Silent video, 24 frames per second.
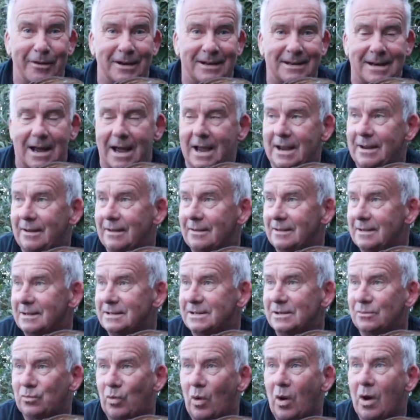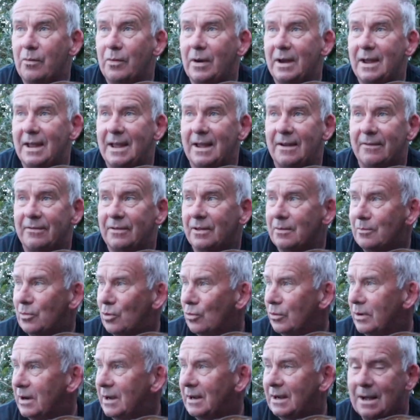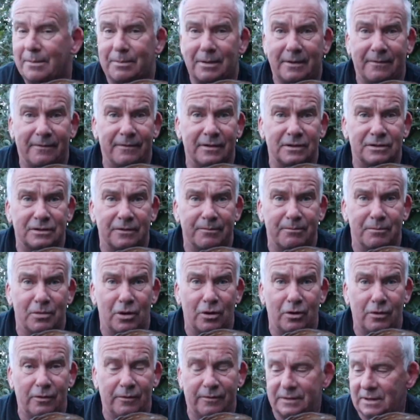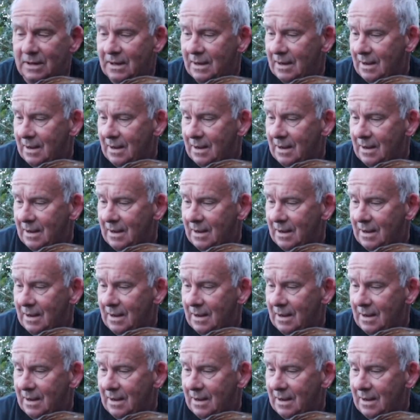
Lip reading: day. This is why we're here for the morning. A couple of fish have moved.